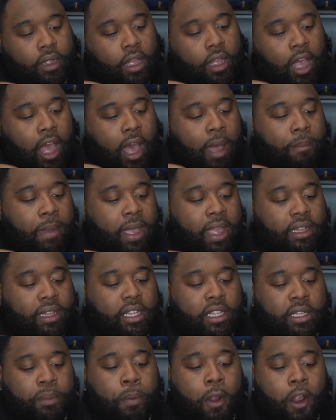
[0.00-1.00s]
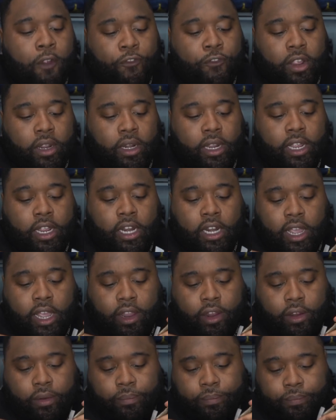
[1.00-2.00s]
I made this perfectly
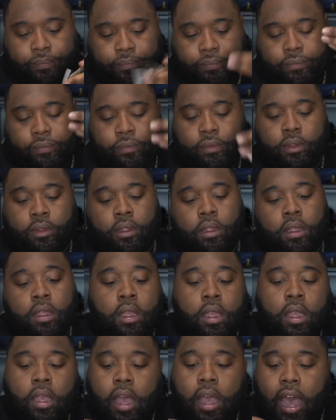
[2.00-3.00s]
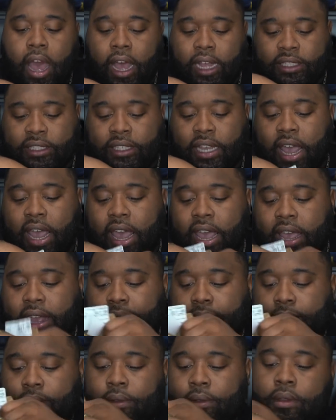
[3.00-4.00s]
clear. I said,